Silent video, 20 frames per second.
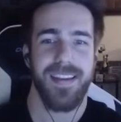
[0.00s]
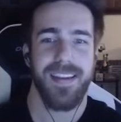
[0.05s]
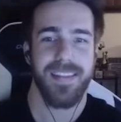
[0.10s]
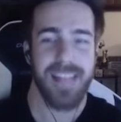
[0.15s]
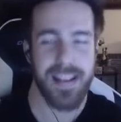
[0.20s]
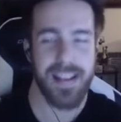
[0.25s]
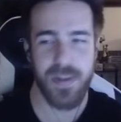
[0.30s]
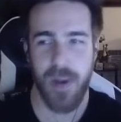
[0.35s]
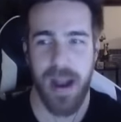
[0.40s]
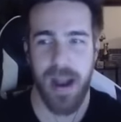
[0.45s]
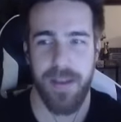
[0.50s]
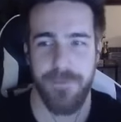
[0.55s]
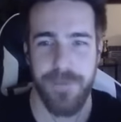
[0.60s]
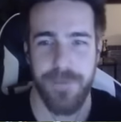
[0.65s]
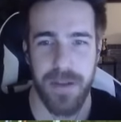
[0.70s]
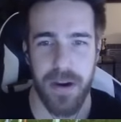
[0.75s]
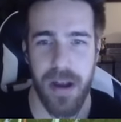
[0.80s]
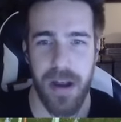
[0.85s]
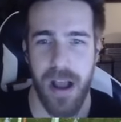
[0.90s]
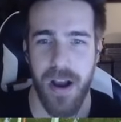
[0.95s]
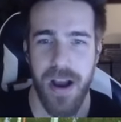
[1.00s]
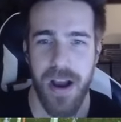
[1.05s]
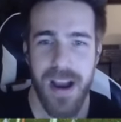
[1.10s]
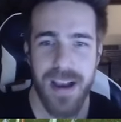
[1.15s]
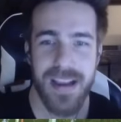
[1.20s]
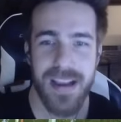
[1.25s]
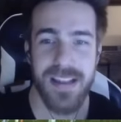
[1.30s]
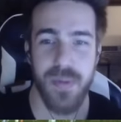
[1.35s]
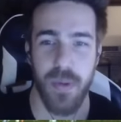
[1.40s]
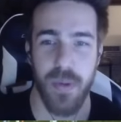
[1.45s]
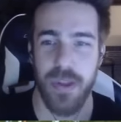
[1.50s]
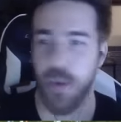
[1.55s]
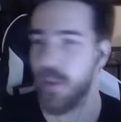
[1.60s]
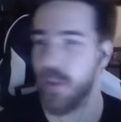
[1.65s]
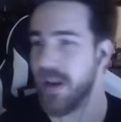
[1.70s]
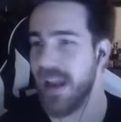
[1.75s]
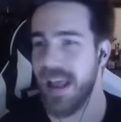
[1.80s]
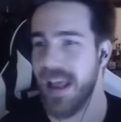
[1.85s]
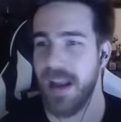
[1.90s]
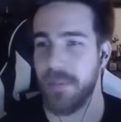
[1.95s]
That's what yeah. I figured out. Because when you
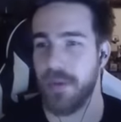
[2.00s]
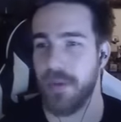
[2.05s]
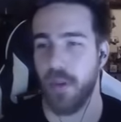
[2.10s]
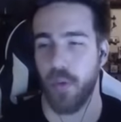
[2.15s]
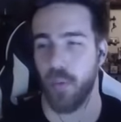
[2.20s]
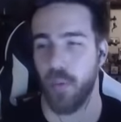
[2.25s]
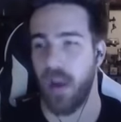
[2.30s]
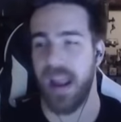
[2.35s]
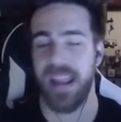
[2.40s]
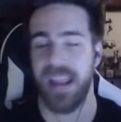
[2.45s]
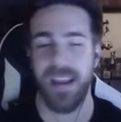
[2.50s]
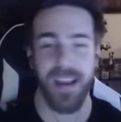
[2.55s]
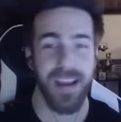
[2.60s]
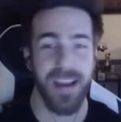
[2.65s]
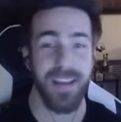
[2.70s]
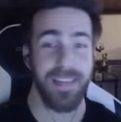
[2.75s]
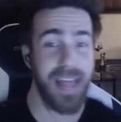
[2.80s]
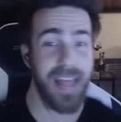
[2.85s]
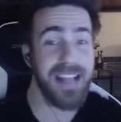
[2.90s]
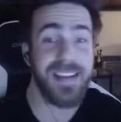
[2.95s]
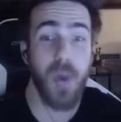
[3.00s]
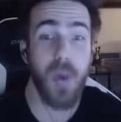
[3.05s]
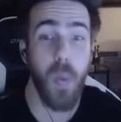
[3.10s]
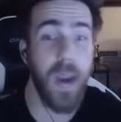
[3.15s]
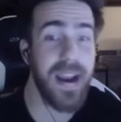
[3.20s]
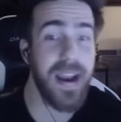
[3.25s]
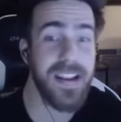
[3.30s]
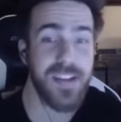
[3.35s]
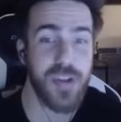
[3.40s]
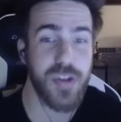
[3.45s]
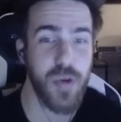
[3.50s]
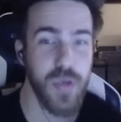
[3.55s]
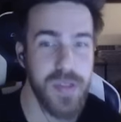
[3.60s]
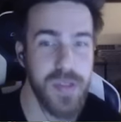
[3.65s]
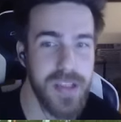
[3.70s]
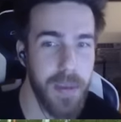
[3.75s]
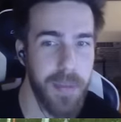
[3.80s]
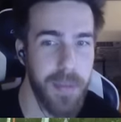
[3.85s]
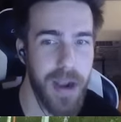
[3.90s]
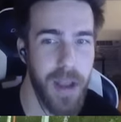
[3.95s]
would hit them to the right, that's a way to screw
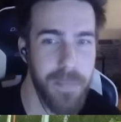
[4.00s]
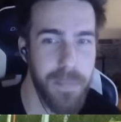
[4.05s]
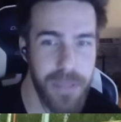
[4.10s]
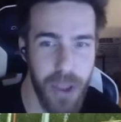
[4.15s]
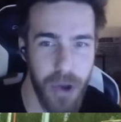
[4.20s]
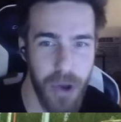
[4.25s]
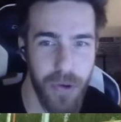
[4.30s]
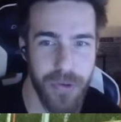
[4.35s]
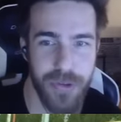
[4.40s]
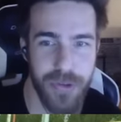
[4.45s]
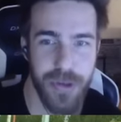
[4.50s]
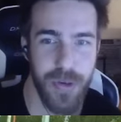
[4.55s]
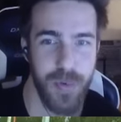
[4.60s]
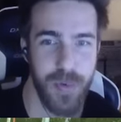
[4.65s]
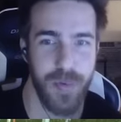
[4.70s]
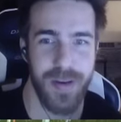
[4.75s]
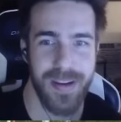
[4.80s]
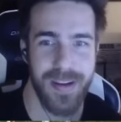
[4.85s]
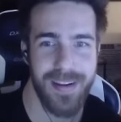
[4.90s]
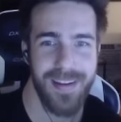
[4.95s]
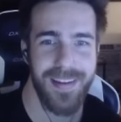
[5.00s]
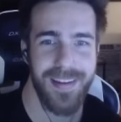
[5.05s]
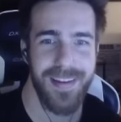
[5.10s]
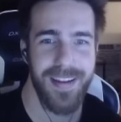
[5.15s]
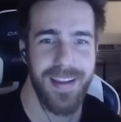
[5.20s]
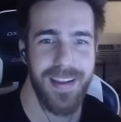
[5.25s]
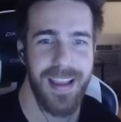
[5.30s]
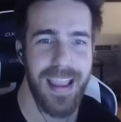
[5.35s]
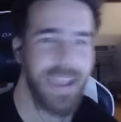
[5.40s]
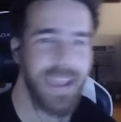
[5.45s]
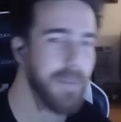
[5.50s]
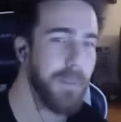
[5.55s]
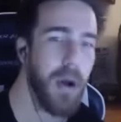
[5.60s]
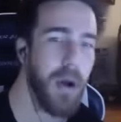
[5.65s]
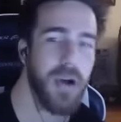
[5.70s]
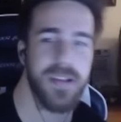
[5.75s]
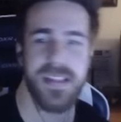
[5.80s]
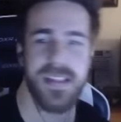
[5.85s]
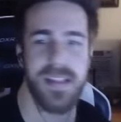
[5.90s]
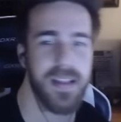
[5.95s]
someone up, though, too. Hit
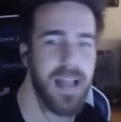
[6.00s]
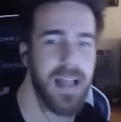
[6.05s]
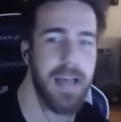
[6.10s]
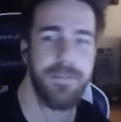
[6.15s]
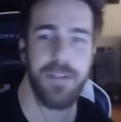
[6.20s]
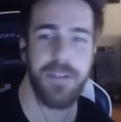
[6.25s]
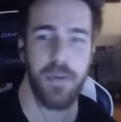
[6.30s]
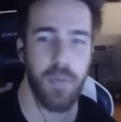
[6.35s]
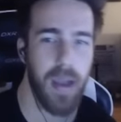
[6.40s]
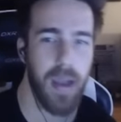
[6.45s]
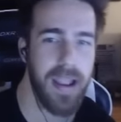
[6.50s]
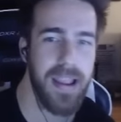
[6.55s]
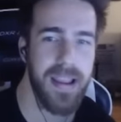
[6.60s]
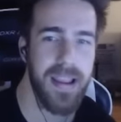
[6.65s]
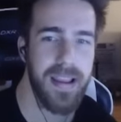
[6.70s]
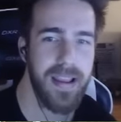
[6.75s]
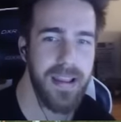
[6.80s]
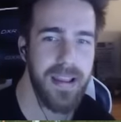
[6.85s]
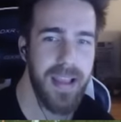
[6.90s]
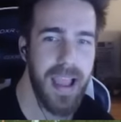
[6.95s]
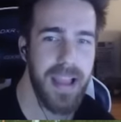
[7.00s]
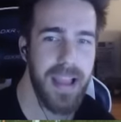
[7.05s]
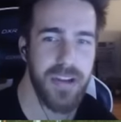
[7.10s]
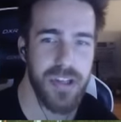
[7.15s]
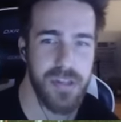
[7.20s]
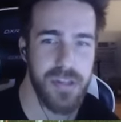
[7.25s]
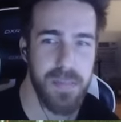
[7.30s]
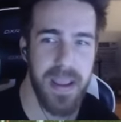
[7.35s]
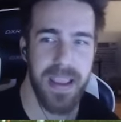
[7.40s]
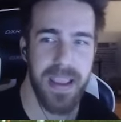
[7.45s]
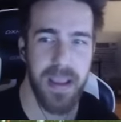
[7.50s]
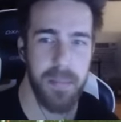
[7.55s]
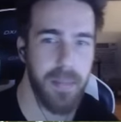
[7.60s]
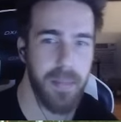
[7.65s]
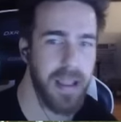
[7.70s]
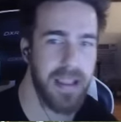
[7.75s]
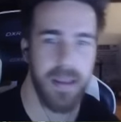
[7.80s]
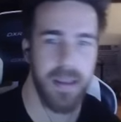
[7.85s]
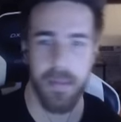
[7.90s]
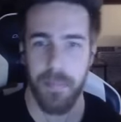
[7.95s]
balls to left and right and just make them
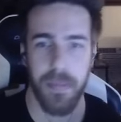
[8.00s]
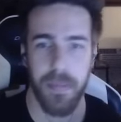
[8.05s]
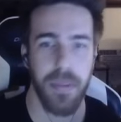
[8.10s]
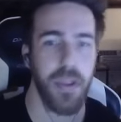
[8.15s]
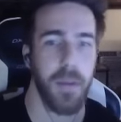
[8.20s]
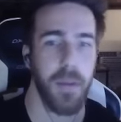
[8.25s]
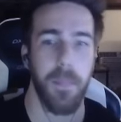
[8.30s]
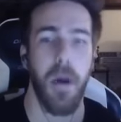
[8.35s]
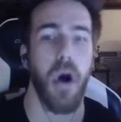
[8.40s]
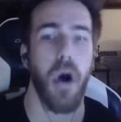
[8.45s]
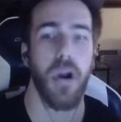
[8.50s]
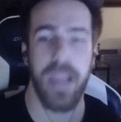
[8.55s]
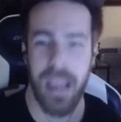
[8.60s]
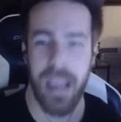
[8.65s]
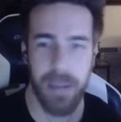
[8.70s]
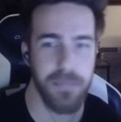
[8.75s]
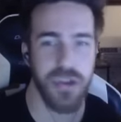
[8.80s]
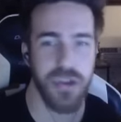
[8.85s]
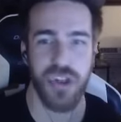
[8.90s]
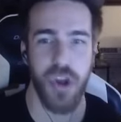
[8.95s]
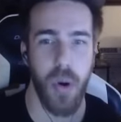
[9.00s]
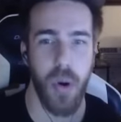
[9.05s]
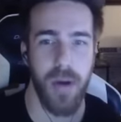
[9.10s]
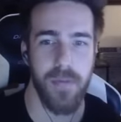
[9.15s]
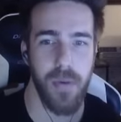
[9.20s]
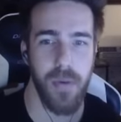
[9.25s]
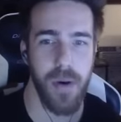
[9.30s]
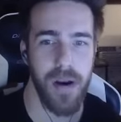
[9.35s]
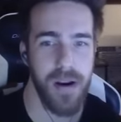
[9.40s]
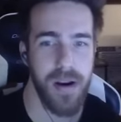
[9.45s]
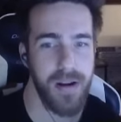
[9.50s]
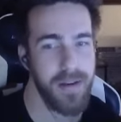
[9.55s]
like their ball cam just go everywhere.